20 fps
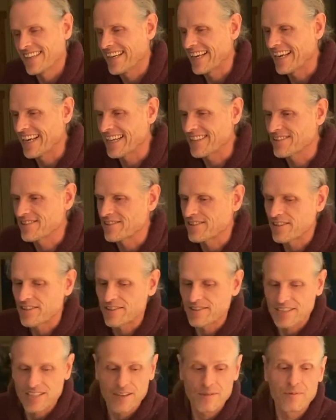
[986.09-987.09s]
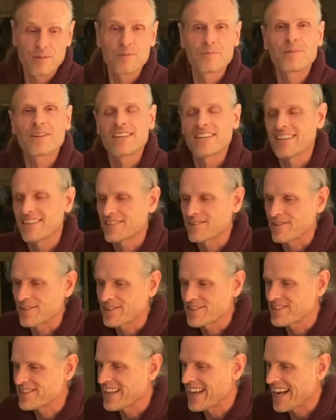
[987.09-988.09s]
And so, you know, we're working
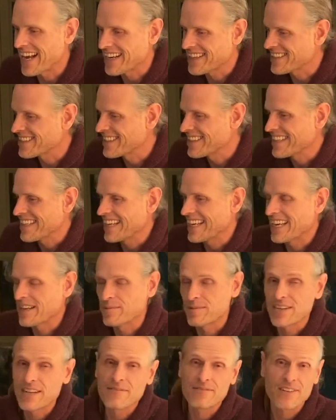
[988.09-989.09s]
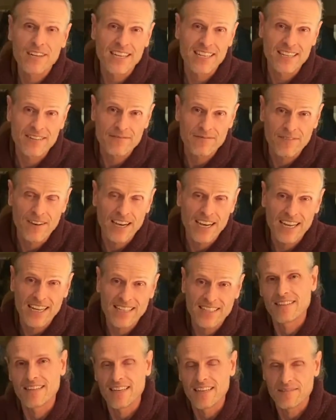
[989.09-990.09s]
towards that. And whenever I can
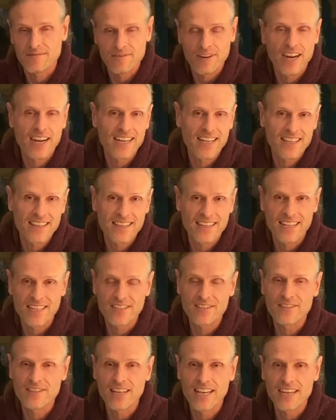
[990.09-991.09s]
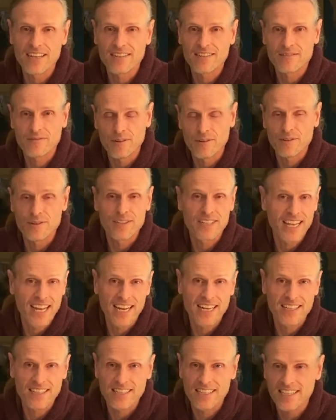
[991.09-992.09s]
find a variety that I do like grown
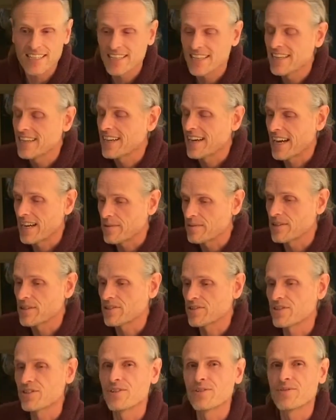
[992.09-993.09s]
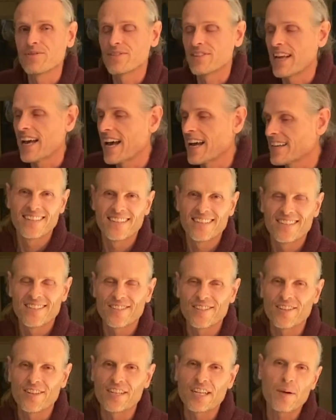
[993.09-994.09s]
organically, I will choose that.
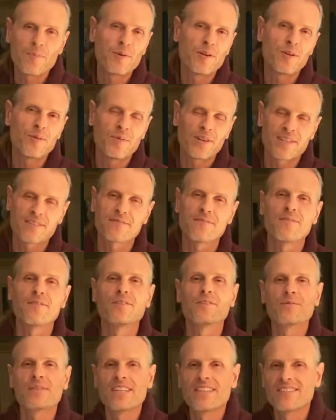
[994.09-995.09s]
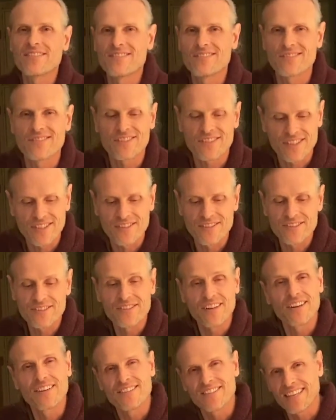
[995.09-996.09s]
So a couple wonderful reasons to
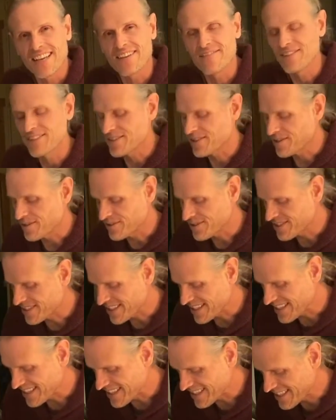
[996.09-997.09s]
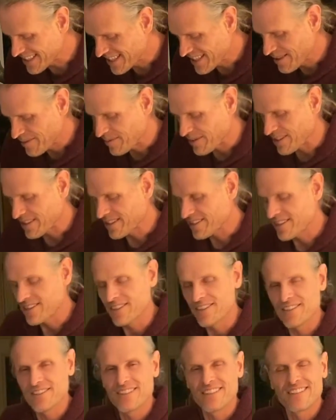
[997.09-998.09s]
start saving your own seed would
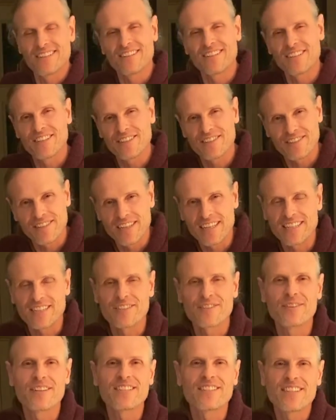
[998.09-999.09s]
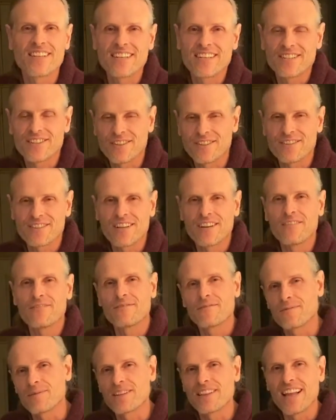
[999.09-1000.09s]
include, you know, you're increasing your
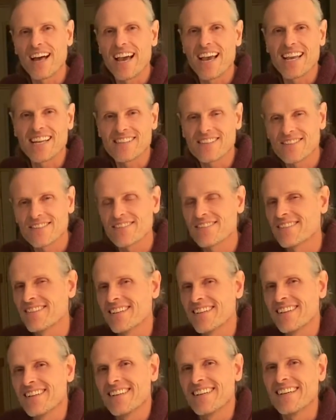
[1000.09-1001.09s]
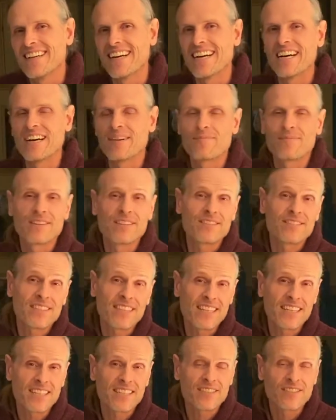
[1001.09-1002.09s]
self-reliance. The
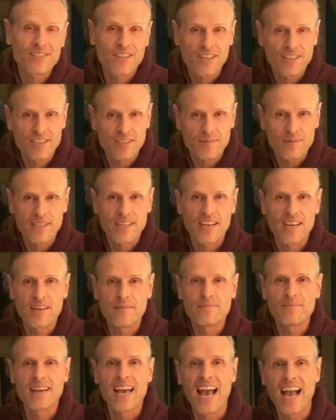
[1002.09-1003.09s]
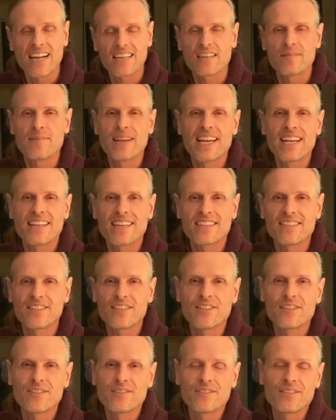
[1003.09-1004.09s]
seed starts to become acclimated
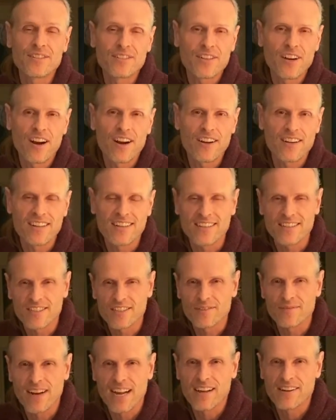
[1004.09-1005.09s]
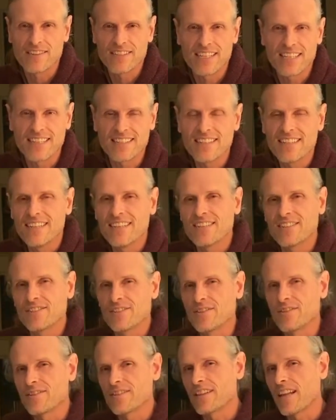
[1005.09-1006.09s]
to your garden and surrounding,
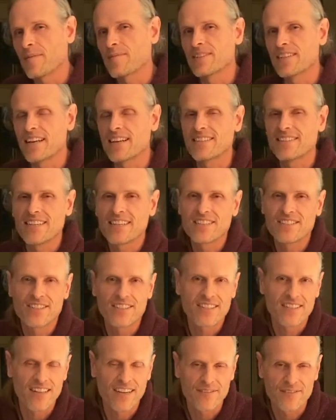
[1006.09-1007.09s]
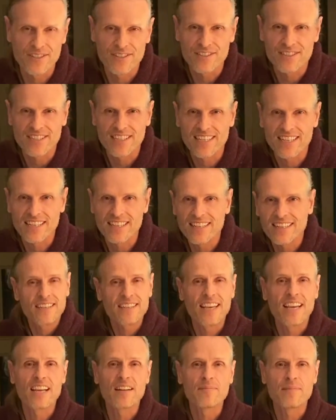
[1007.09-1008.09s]
so acclimatization of your seed
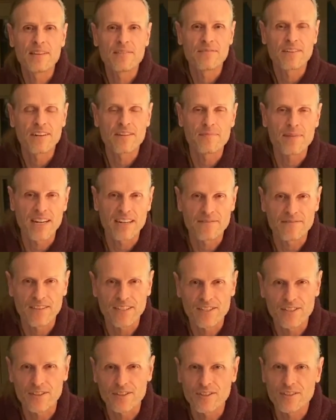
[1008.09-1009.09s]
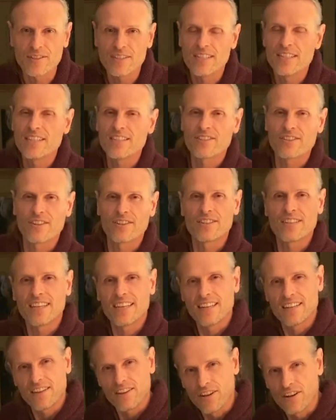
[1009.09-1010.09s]
can be very beneficial. Start to
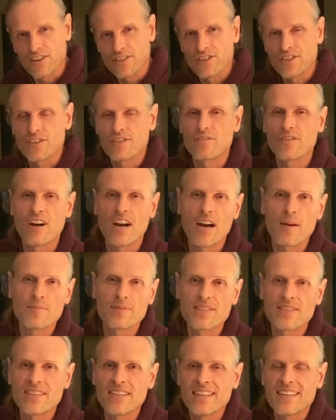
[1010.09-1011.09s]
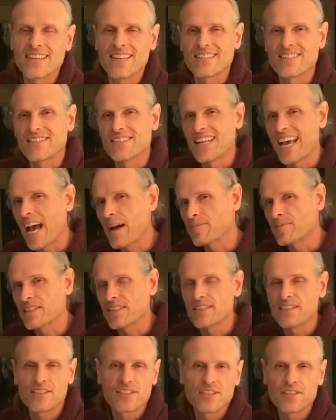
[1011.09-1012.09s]
get larger crops. It's
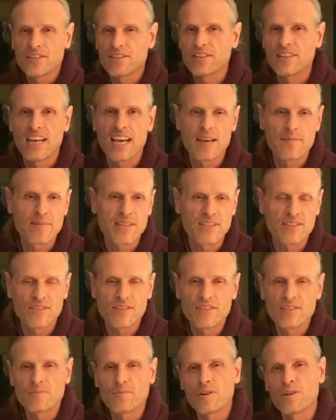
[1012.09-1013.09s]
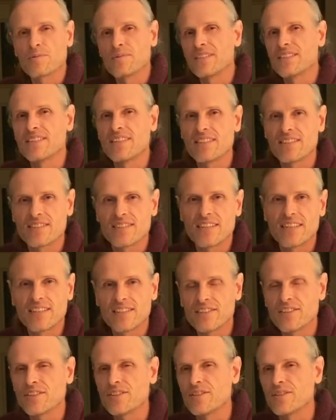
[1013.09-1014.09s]
adapted to your climate, so it's more
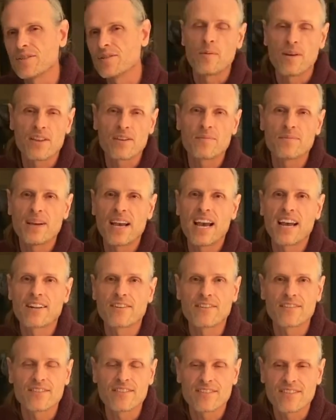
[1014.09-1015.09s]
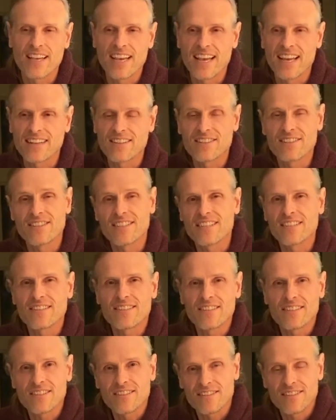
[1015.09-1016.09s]
resistant to weather patterns and
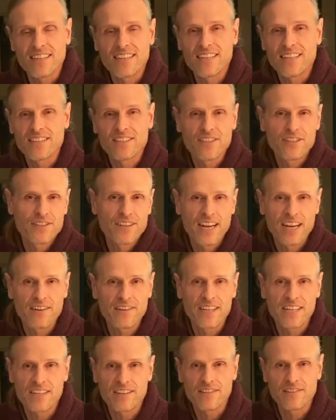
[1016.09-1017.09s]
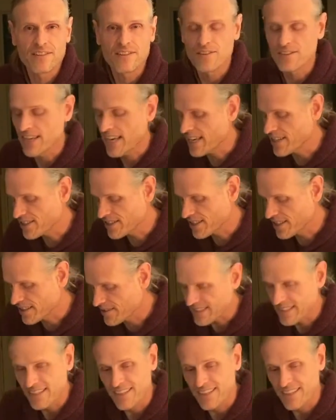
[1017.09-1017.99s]
diseases in your area or location.